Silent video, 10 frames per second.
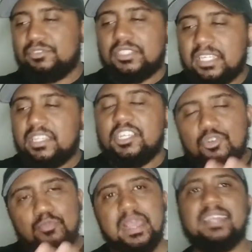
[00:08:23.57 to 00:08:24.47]
You see the
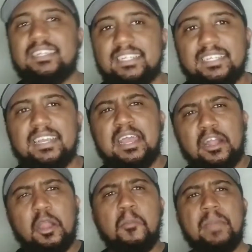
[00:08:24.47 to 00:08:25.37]
humanity
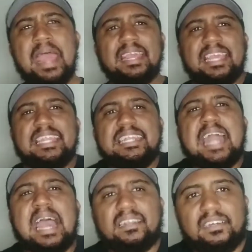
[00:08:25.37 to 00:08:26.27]
come back in
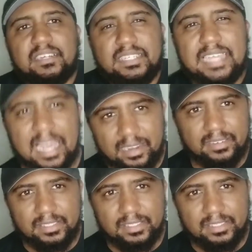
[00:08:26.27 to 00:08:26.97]
Nott again.